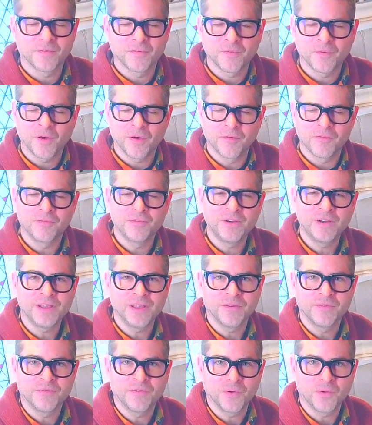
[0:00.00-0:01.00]
A
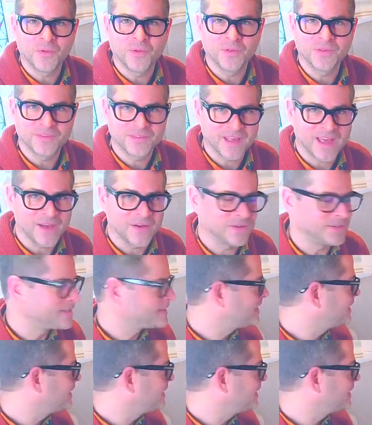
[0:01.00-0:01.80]
really full sound.